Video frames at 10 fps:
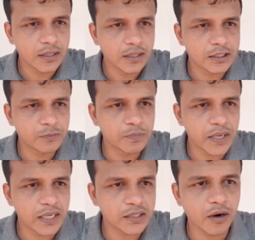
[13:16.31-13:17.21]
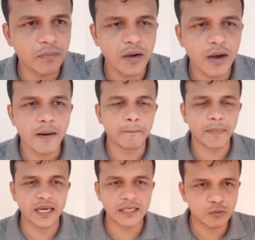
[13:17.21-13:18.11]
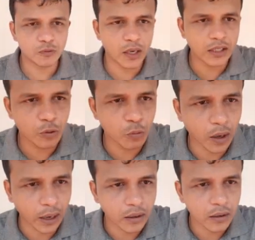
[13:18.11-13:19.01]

its base from -1 to 1.